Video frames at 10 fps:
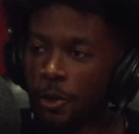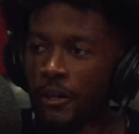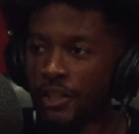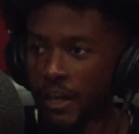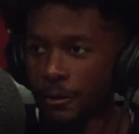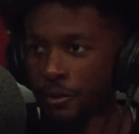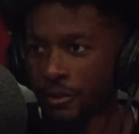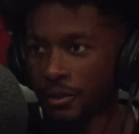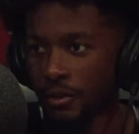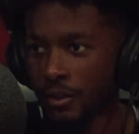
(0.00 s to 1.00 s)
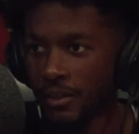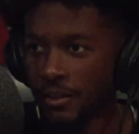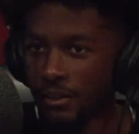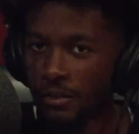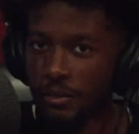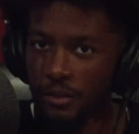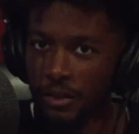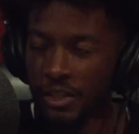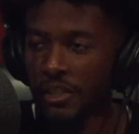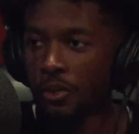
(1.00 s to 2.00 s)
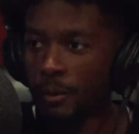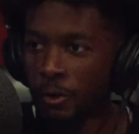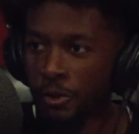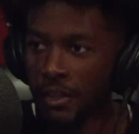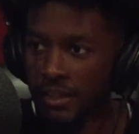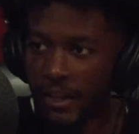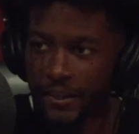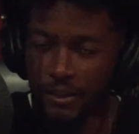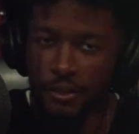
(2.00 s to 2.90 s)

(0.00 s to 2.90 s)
heart chakra. That's the centermost. That's like